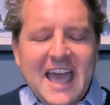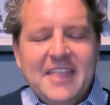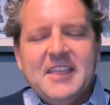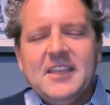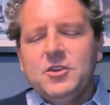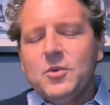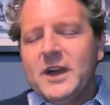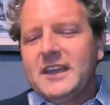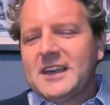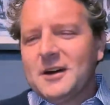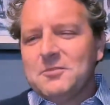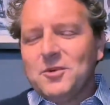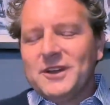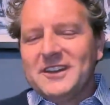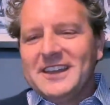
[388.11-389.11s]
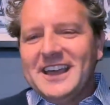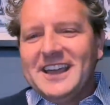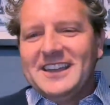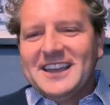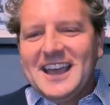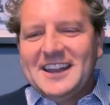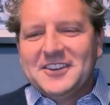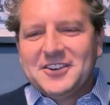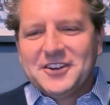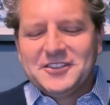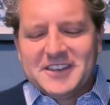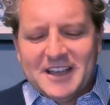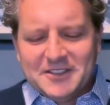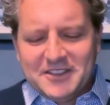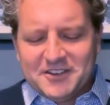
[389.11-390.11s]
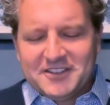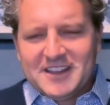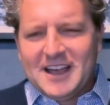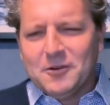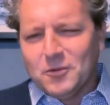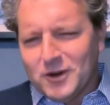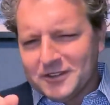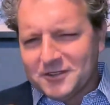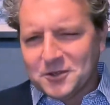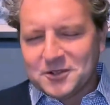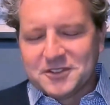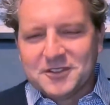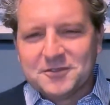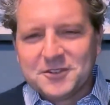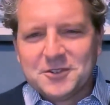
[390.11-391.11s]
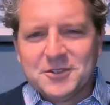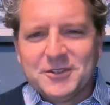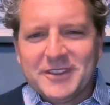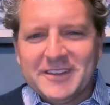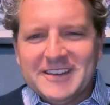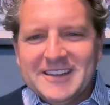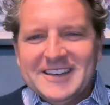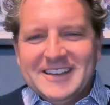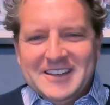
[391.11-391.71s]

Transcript: and then you wake up one day, and it turns out there's not one source of truth.